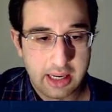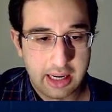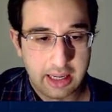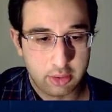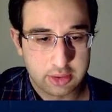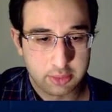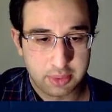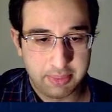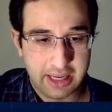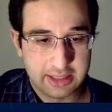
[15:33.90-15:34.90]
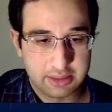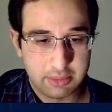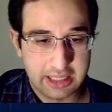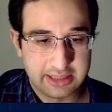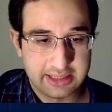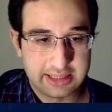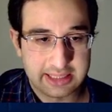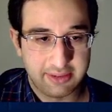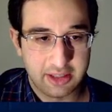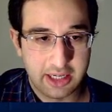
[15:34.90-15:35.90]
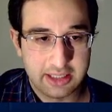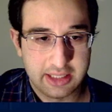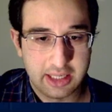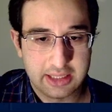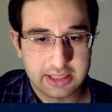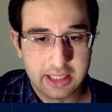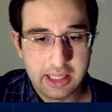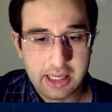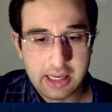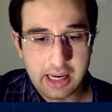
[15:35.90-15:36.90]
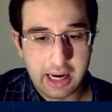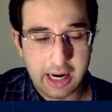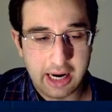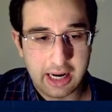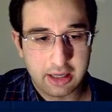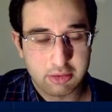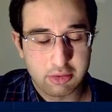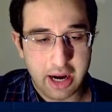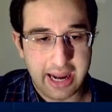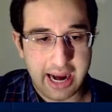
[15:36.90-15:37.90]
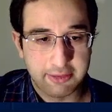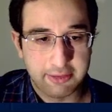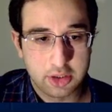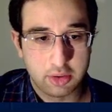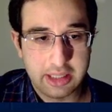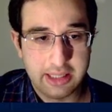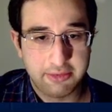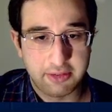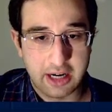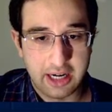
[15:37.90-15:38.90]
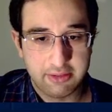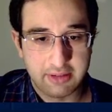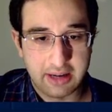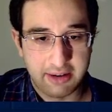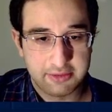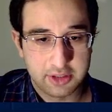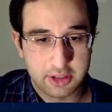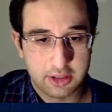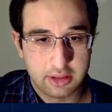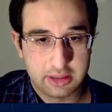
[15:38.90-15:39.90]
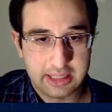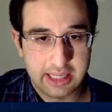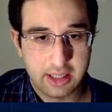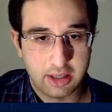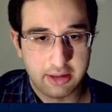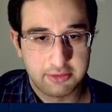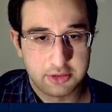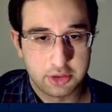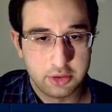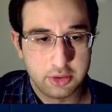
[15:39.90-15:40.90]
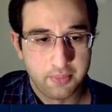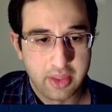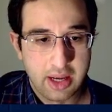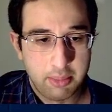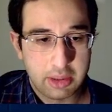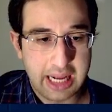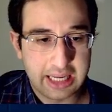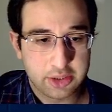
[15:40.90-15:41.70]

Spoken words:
and also preparing some knight c7 ideas. And I have to go e5 after taking on f2. But that